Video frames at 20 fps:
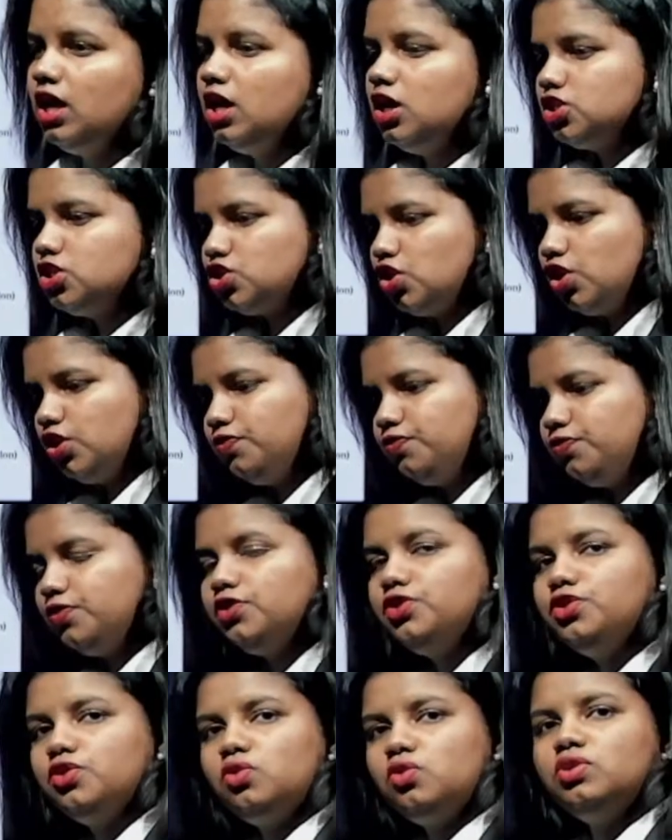So if
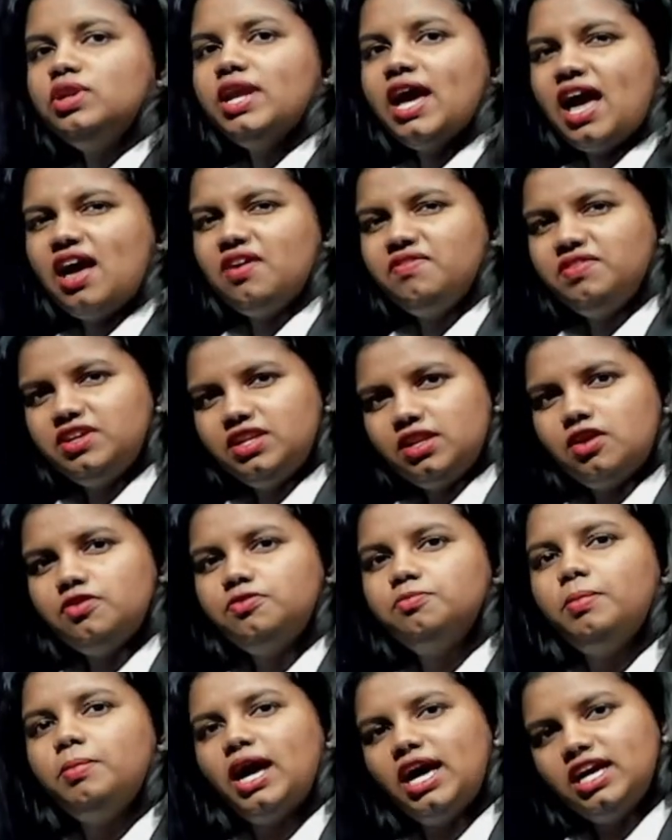you don't have enough
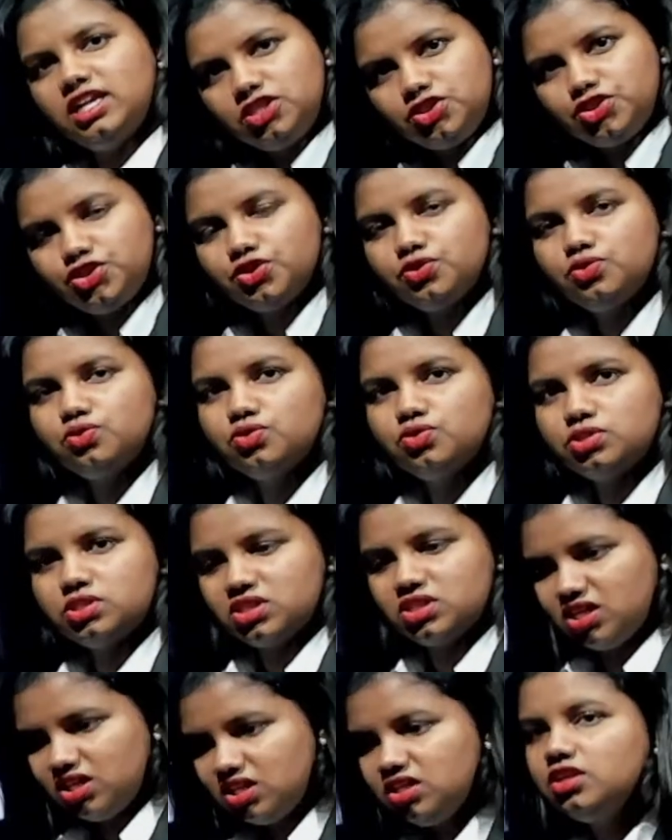bile juice
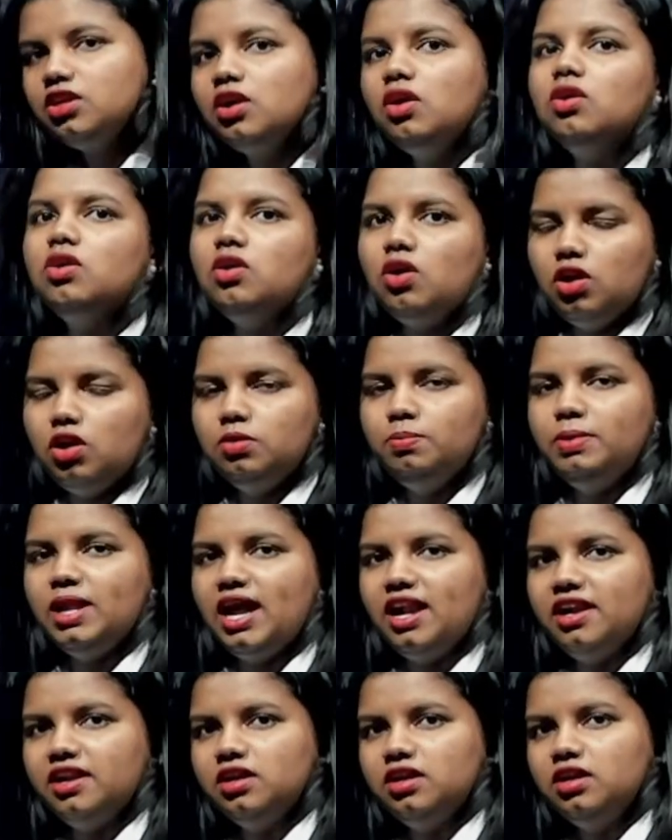in your
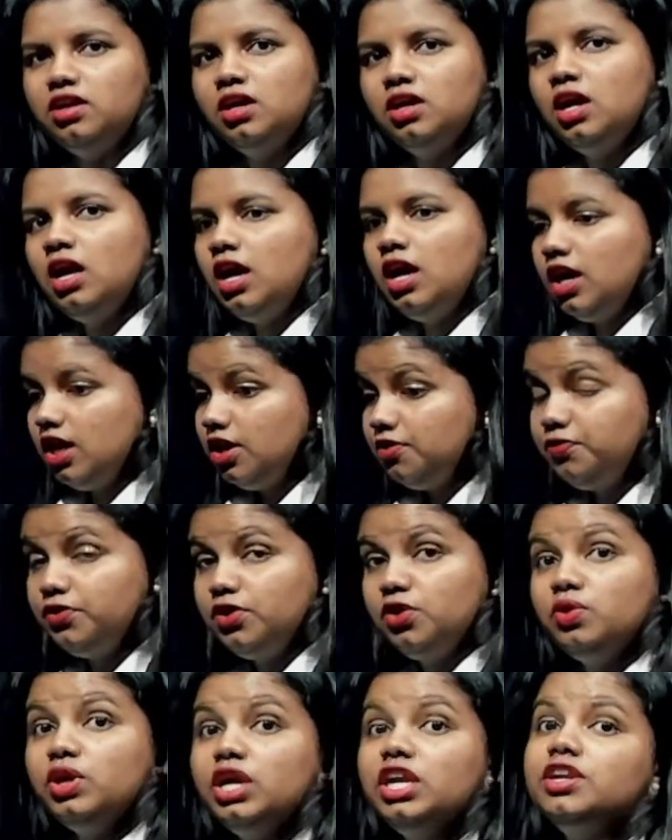gallbladder, If
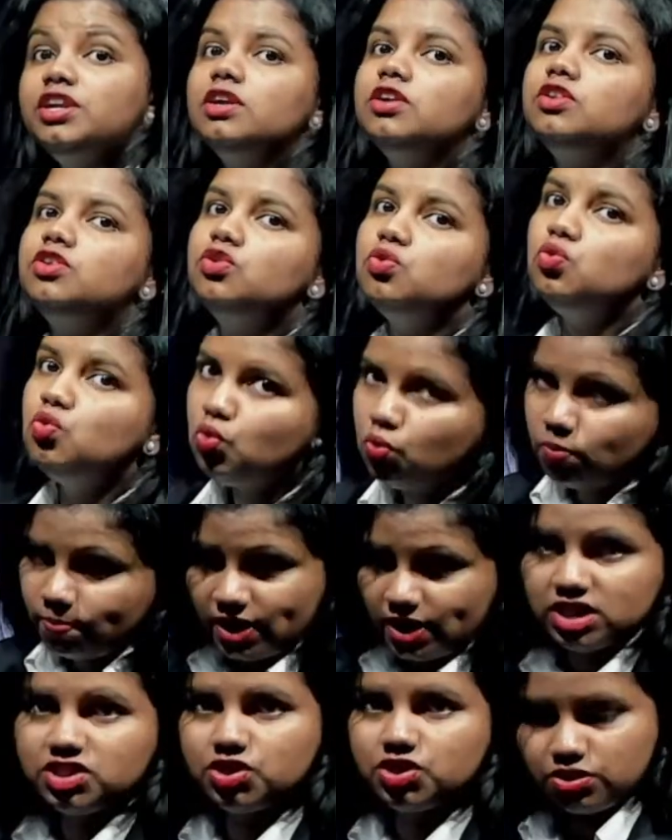you eat too
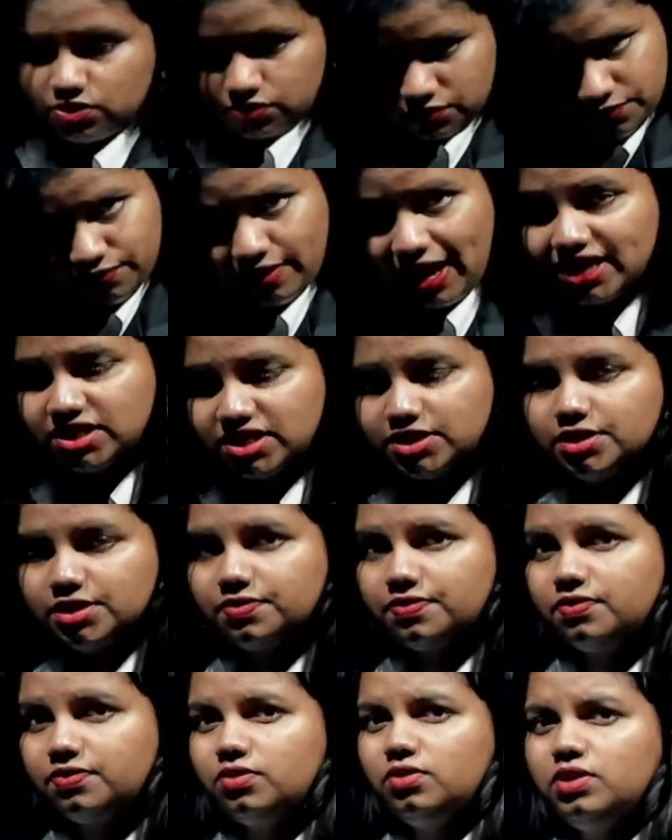much fatty
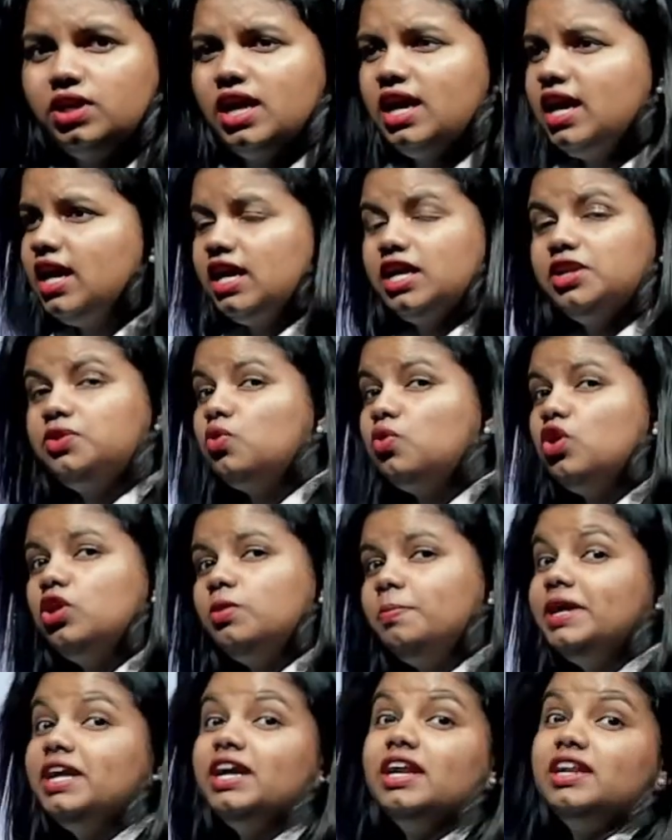food, it won't
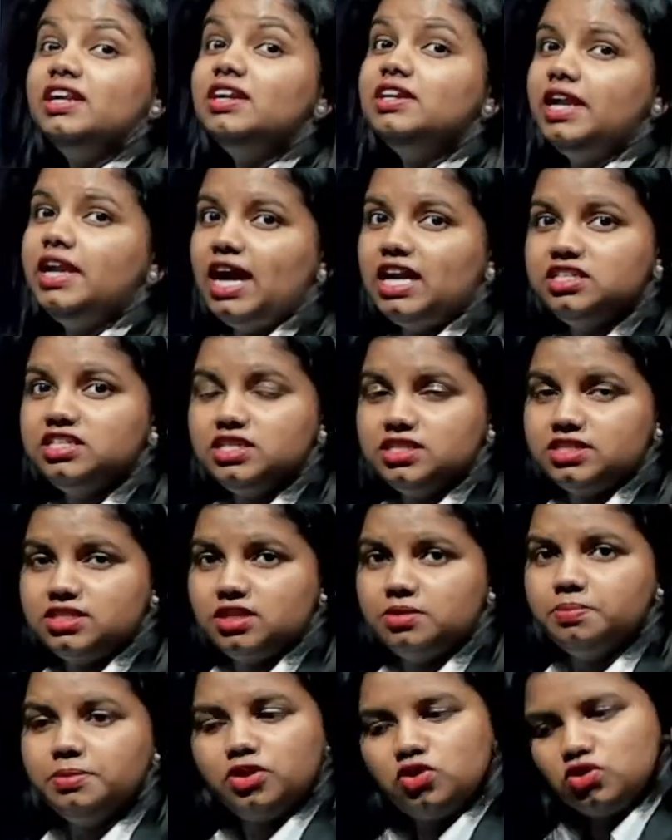be getting
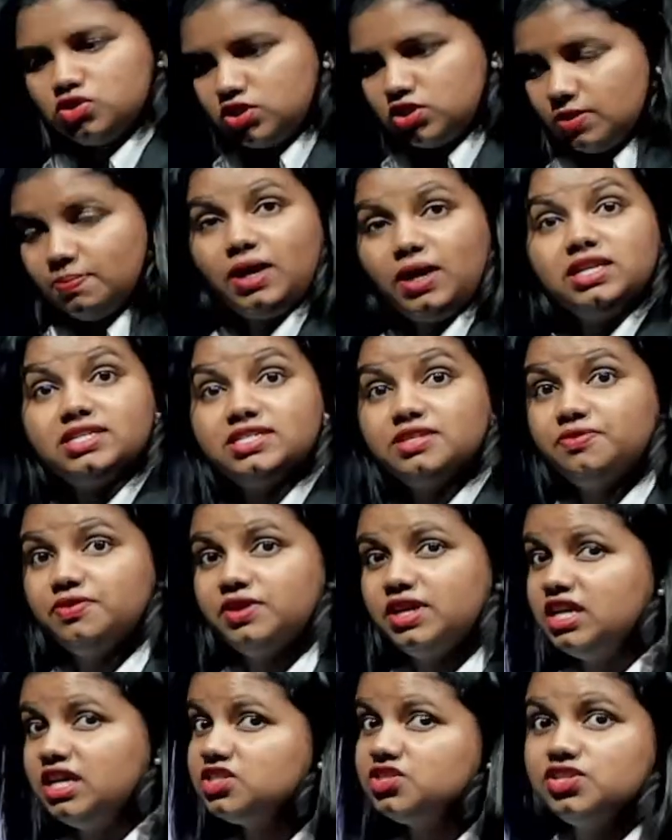digested because
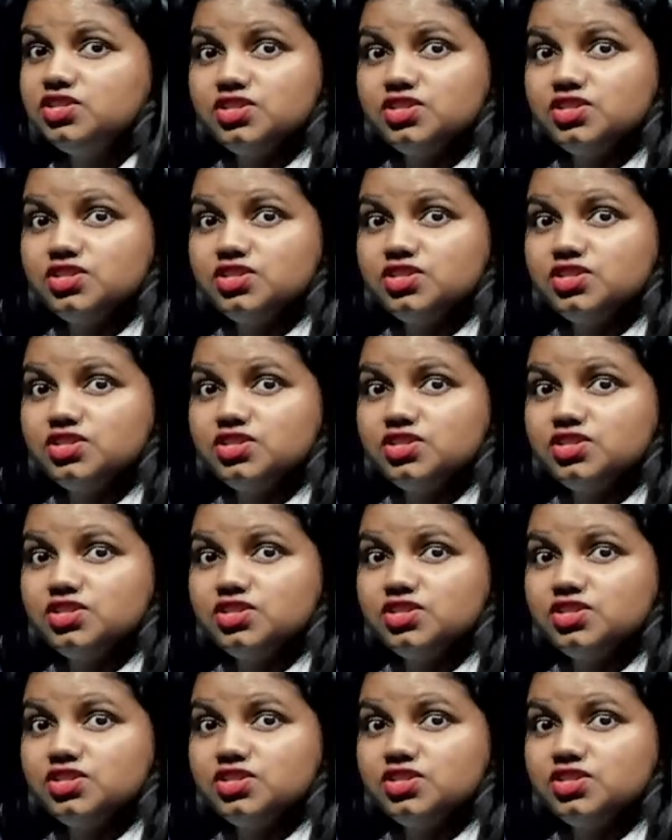emulsification